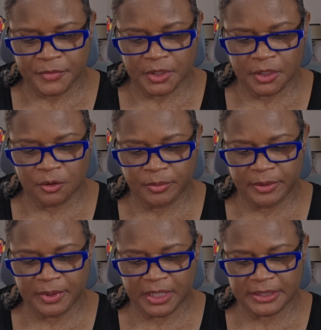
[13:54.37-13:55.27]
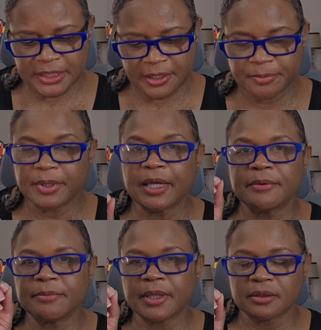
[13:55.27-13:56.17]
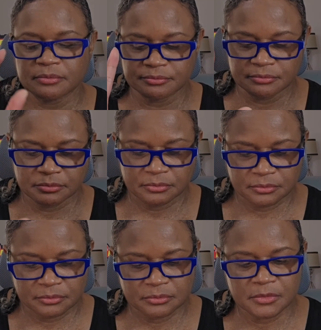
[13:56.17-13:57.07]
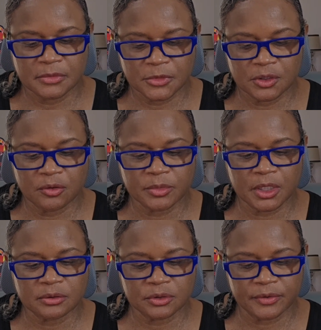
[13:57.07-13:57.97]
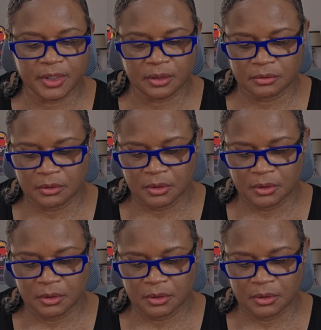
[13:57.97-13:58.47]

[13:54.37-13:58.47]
You know, maybe I could take a paint. No, I'm not going to do that.